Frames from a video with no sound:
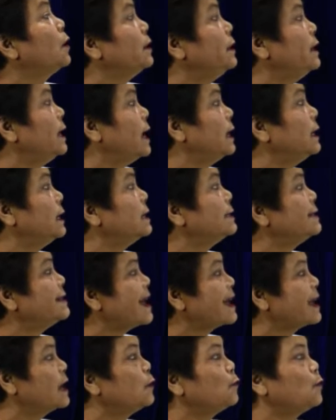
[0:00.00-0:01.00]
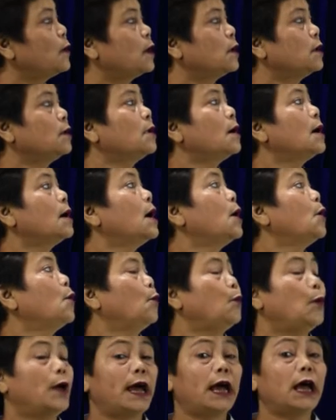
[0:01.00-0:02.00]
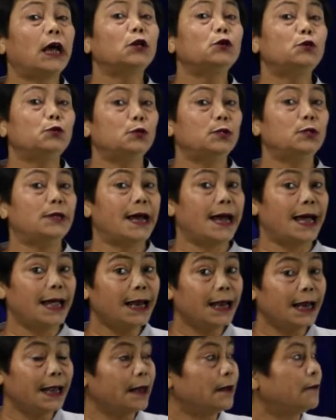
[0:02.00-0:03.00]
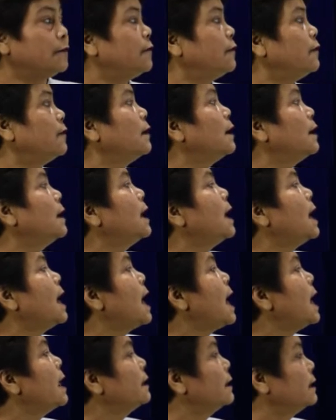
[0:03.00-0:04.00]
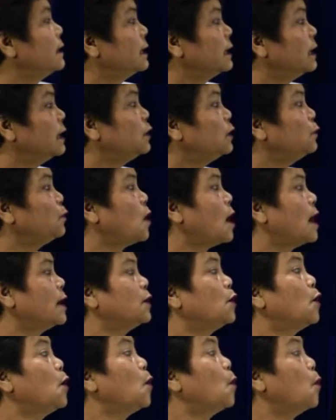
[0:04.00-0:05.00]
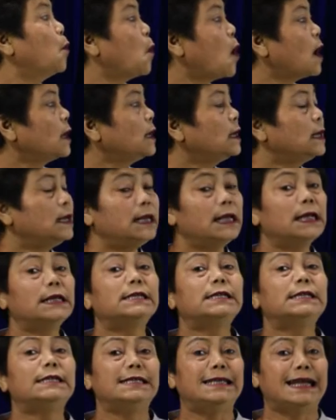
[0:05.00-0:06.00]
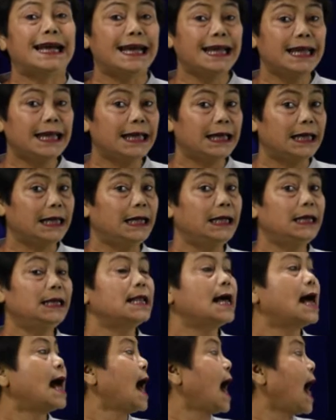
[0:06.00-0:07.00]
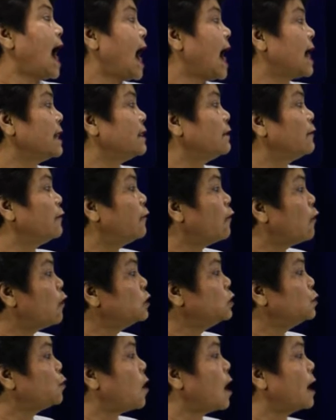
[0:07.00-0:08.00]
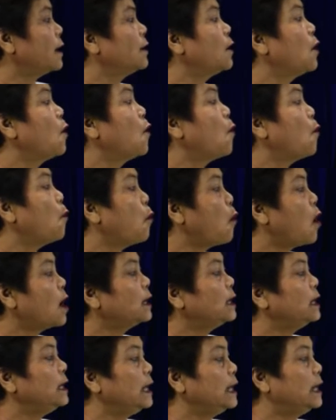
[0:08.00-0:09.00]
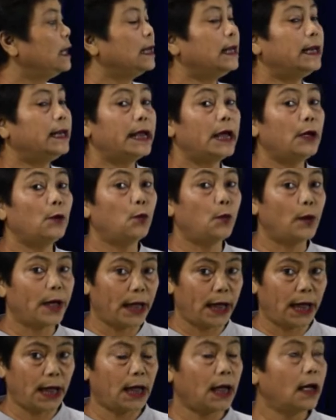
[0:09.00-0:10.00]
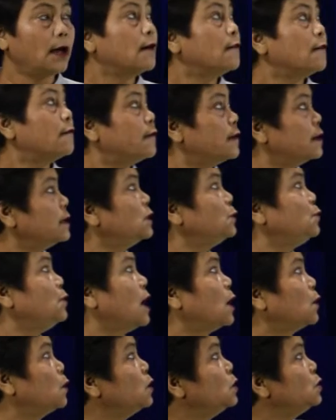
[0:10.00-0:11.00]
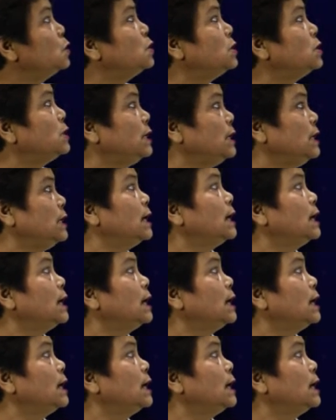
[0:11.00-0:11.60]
then the second one, where do they live, the third one, what did they eat, and the fourth one, what did they wear. First we are going to see